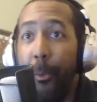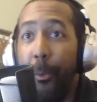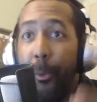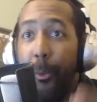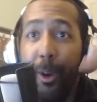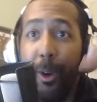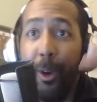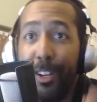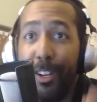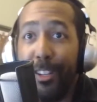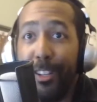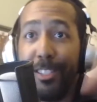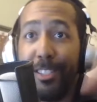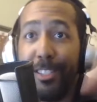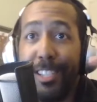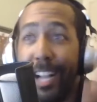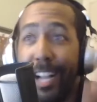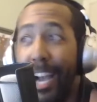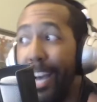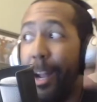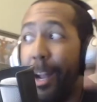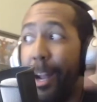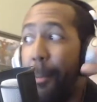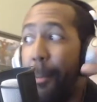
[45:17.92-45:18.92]
words
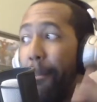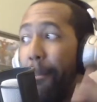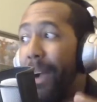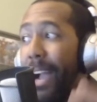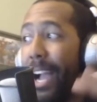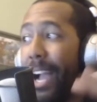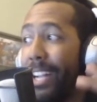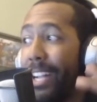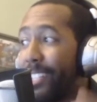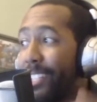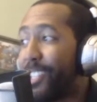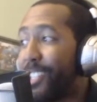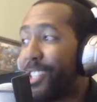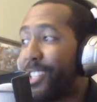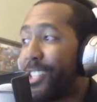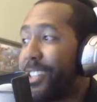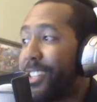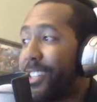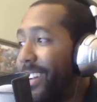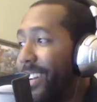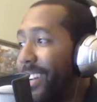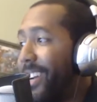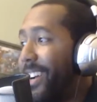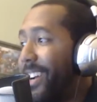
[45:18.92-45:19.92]
kind of match.
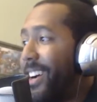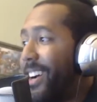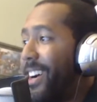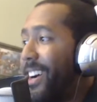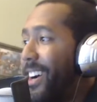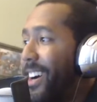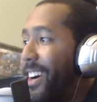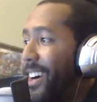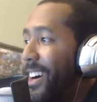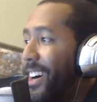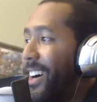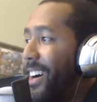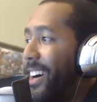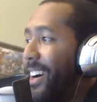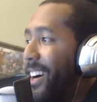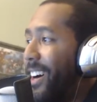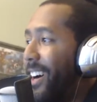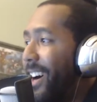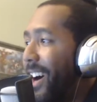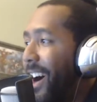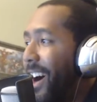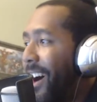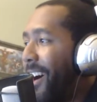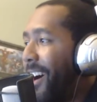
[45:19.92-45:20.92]

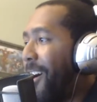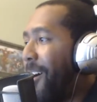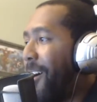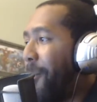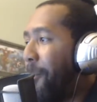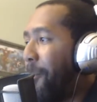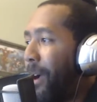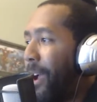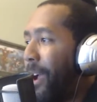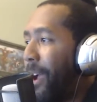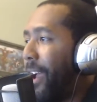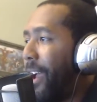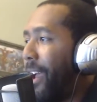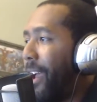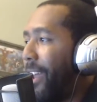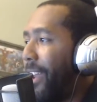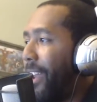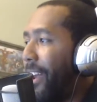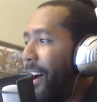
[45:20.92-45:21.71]
Oh man!